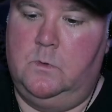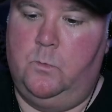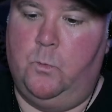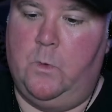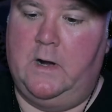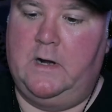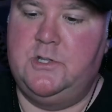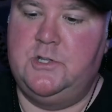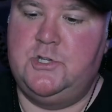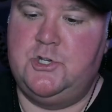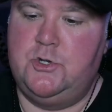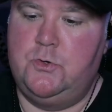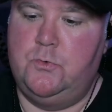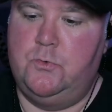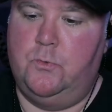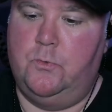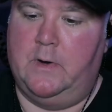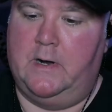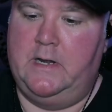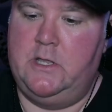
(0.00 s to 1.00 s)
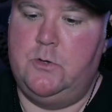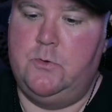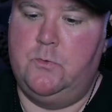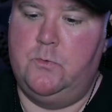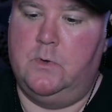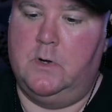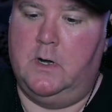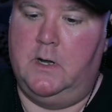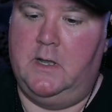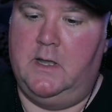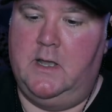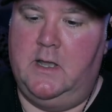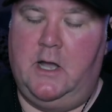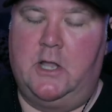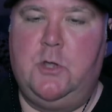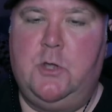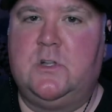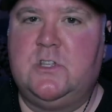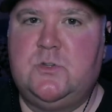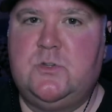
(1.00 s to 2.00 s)
don't you are
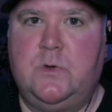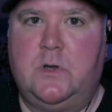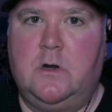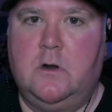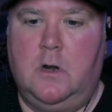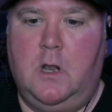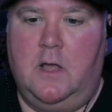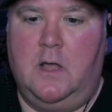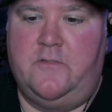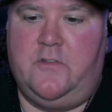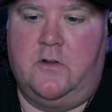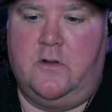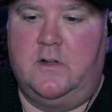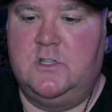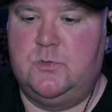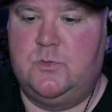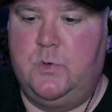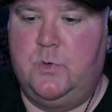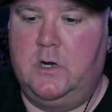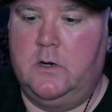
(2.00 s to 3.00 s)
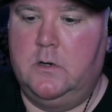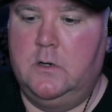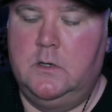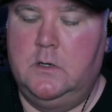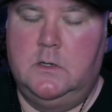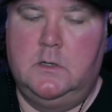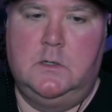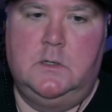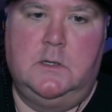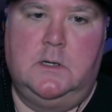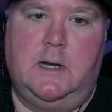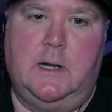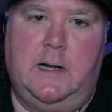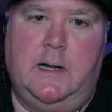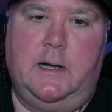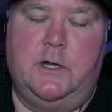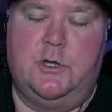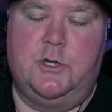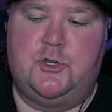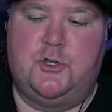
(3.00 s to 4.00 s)
you on Twitter at all? If you're on Twitter,
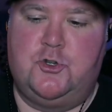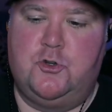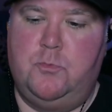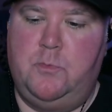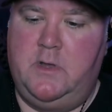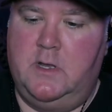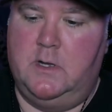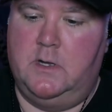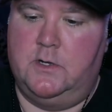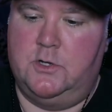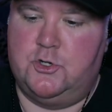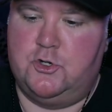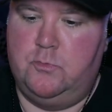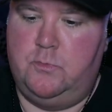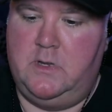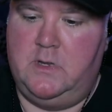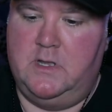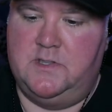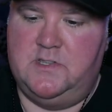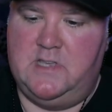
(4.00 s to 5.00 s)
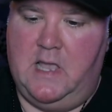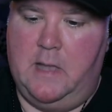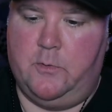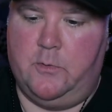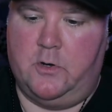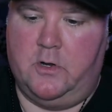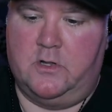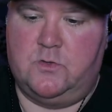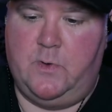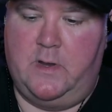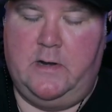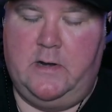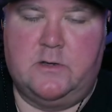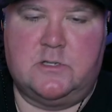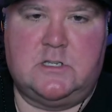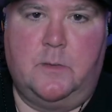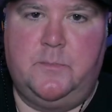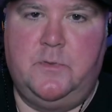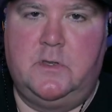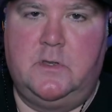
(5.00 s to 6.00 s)
shoot me a DM or a tweet or
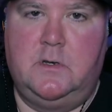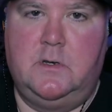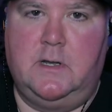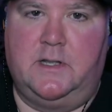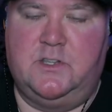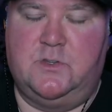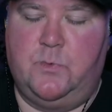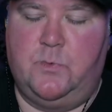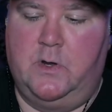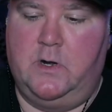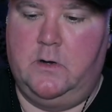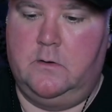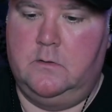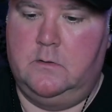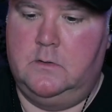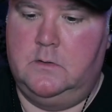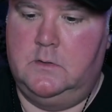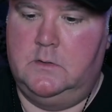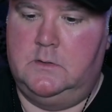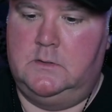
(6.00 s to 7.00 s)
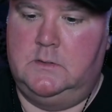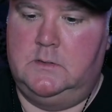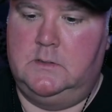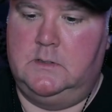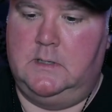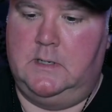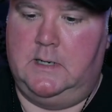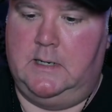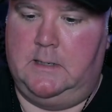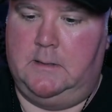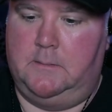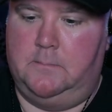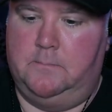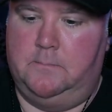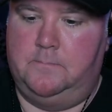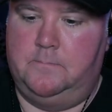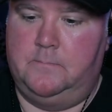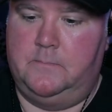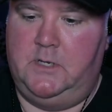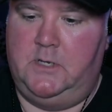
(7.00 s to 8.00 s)
something on Twitter. I'm
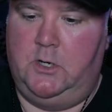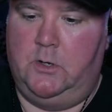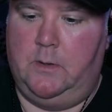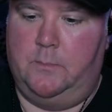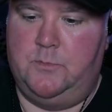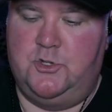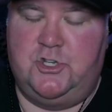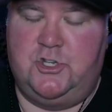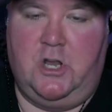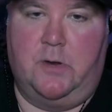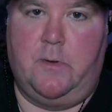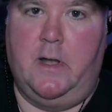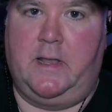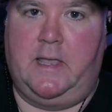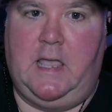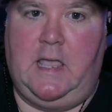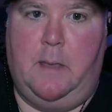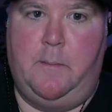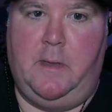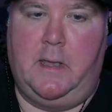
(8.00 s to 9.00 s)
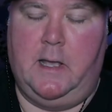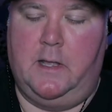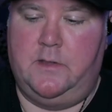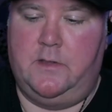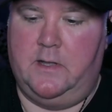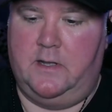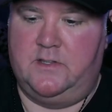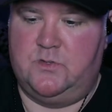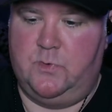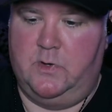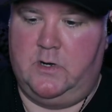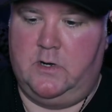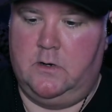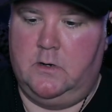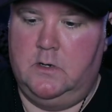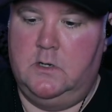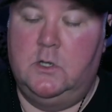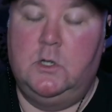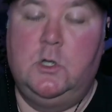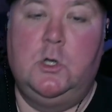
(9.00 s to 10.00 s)
JRock Gaming on
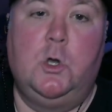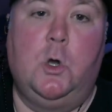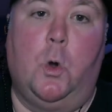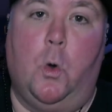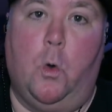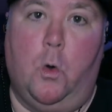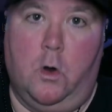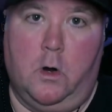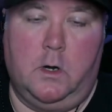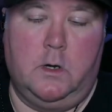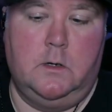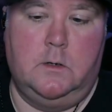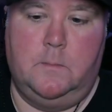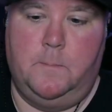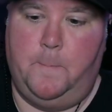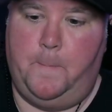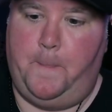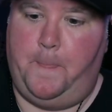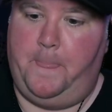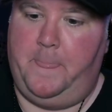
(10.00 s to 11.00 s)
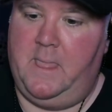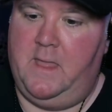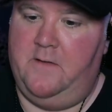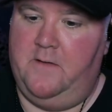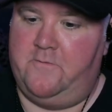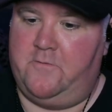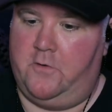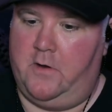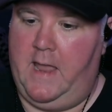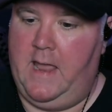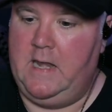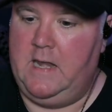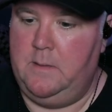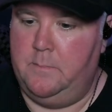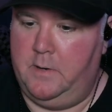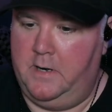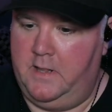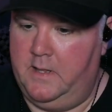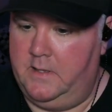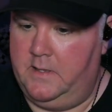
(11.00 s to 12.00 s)
Twitter. Or for
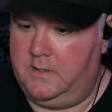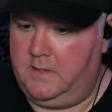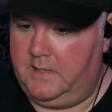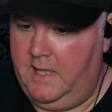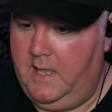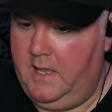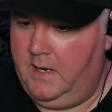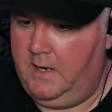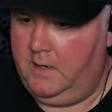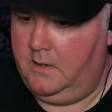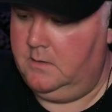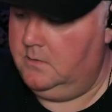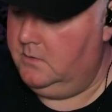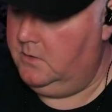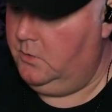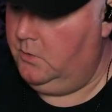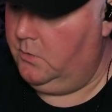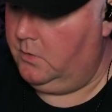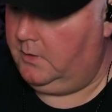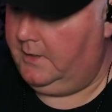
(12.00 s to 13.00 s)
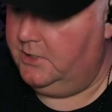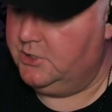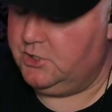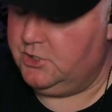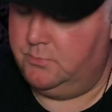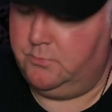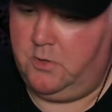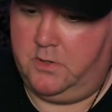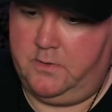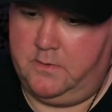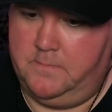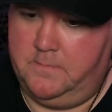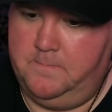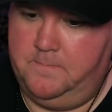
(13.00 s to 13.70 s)
anybody at King, you're a legend, brother.